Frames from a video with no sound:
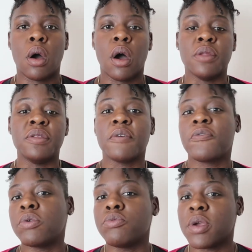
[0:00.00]
a
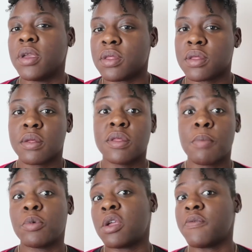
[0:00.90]
different race,
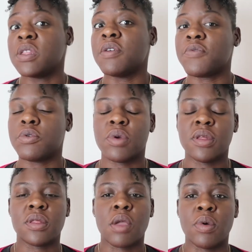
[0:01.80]
someone of a different
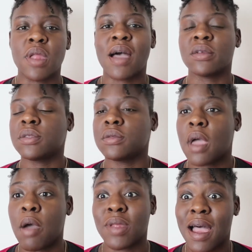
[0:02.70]
race, I will
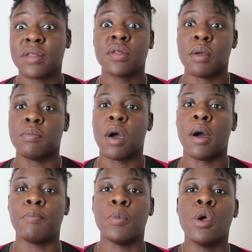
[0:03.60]
ask them,
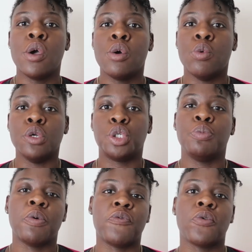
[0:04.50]
would you
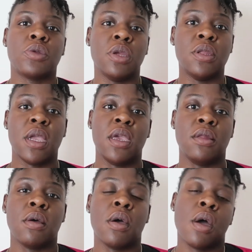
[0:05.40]
prefer to
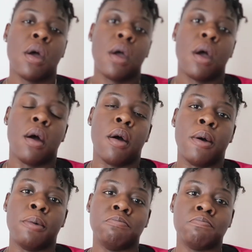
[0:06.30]
date
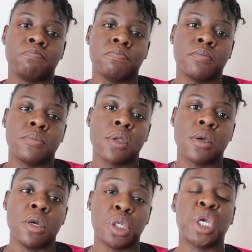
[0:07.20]

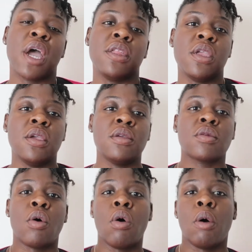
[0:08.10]
a
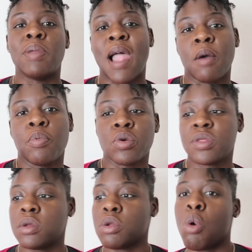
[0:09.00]
Chinese or a black
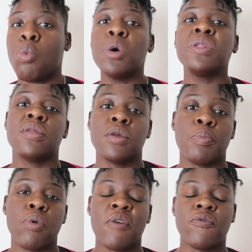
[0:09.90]
person, or what is your
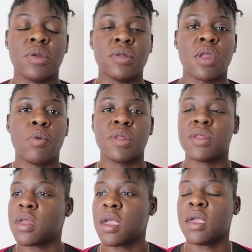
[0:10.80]
preference? They would
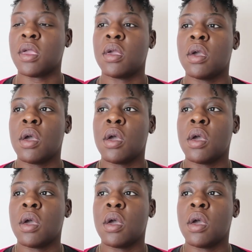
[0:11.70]
say,